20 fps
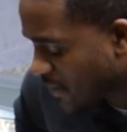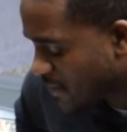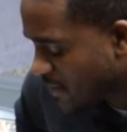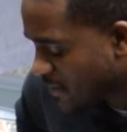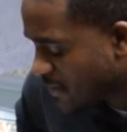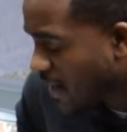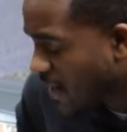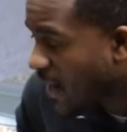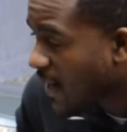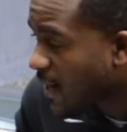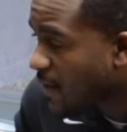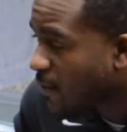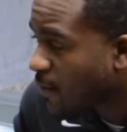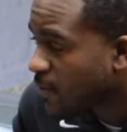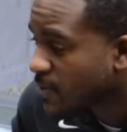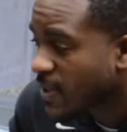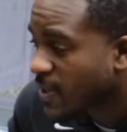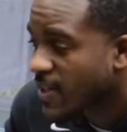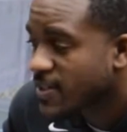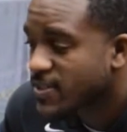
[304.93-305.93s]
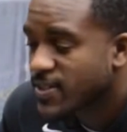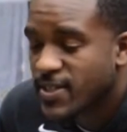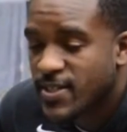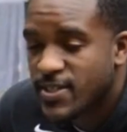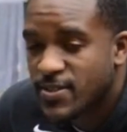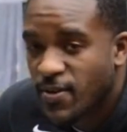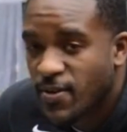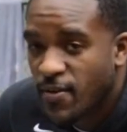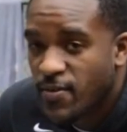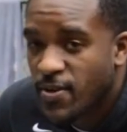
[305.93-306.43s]
Tire rotation
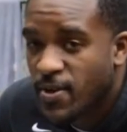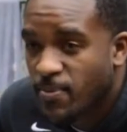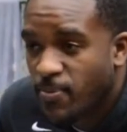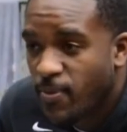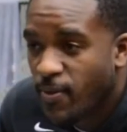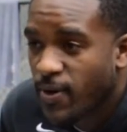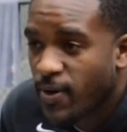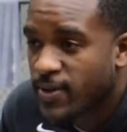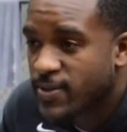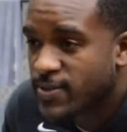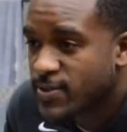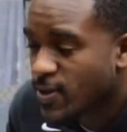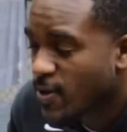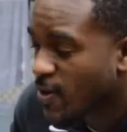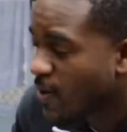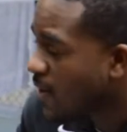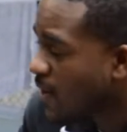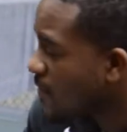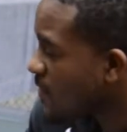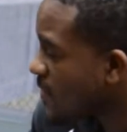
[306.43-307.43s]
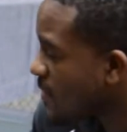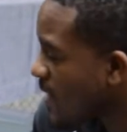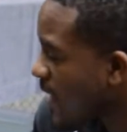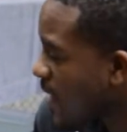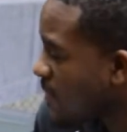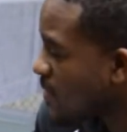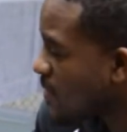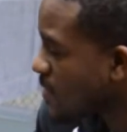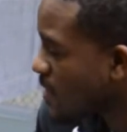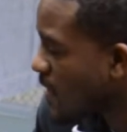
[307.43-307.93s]
is very important. So every
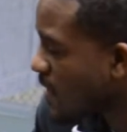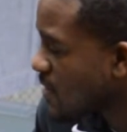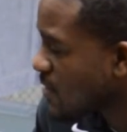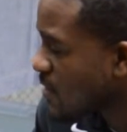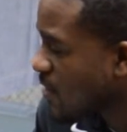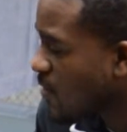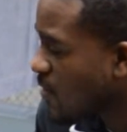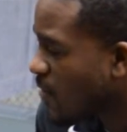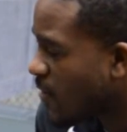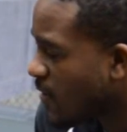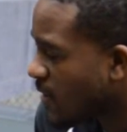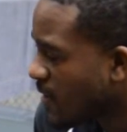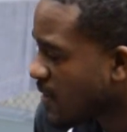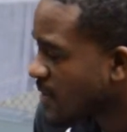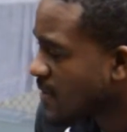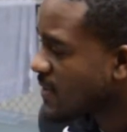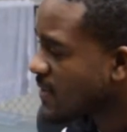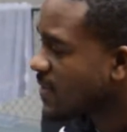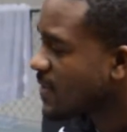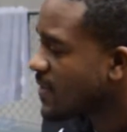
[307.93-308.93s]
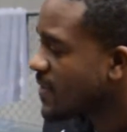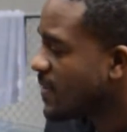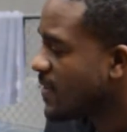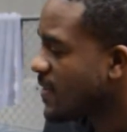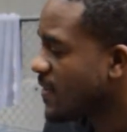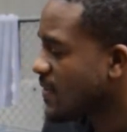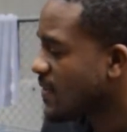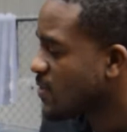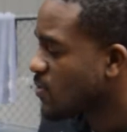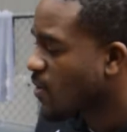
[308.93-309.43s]
time you change your oil,
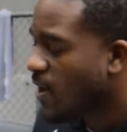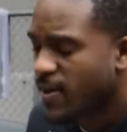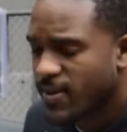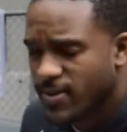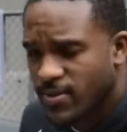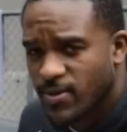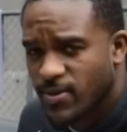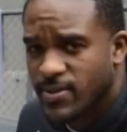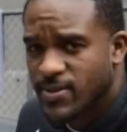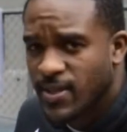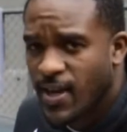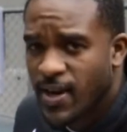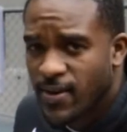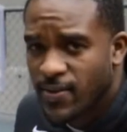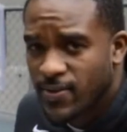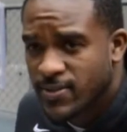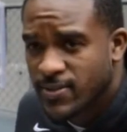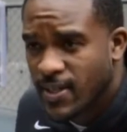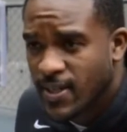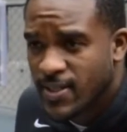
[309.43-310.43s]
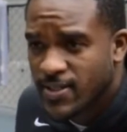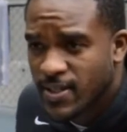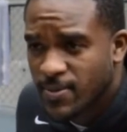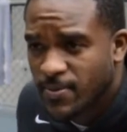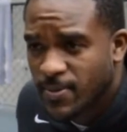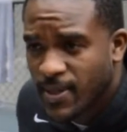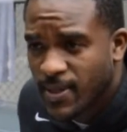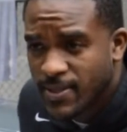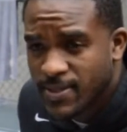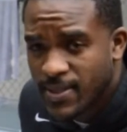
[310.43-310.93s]
try to do a tire
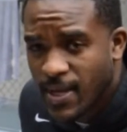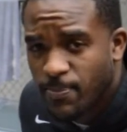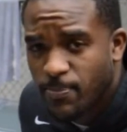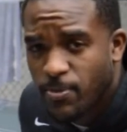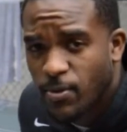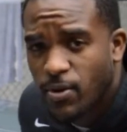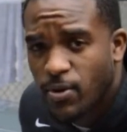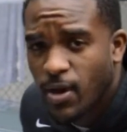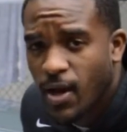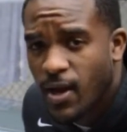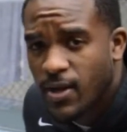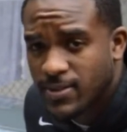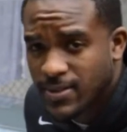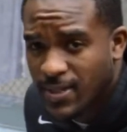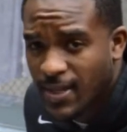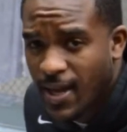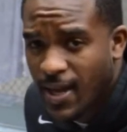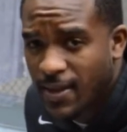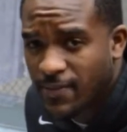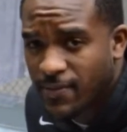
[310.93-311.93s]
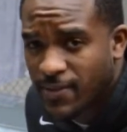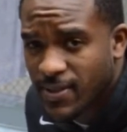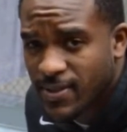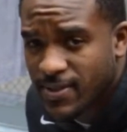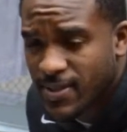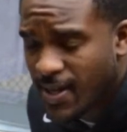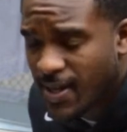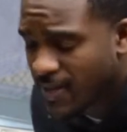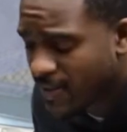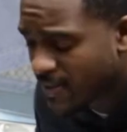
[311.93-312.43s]
rotation, because that prolongs the life of the
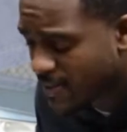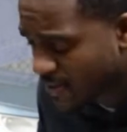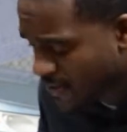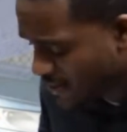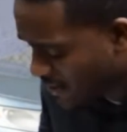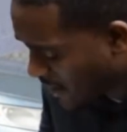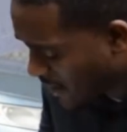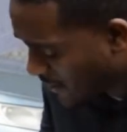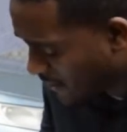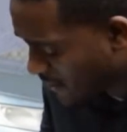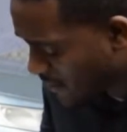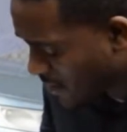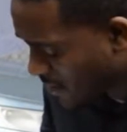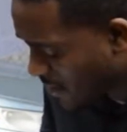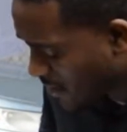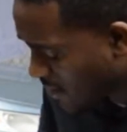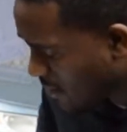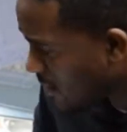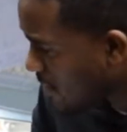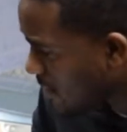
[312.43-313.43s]
tires, definitely.